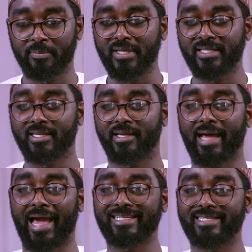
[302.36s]
media,
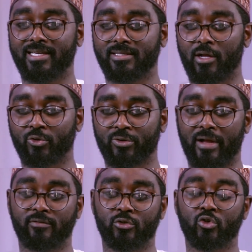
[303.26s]
ideas now
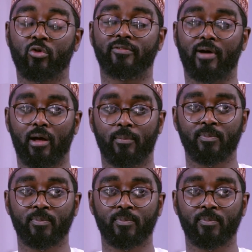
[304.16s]
travel so far